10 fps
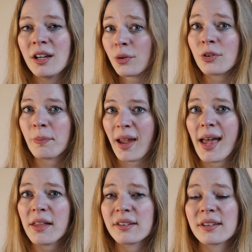Those
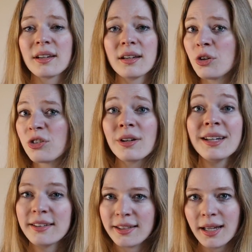paths
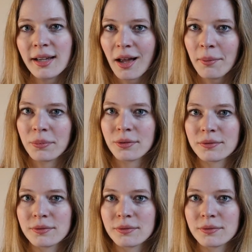usually sync up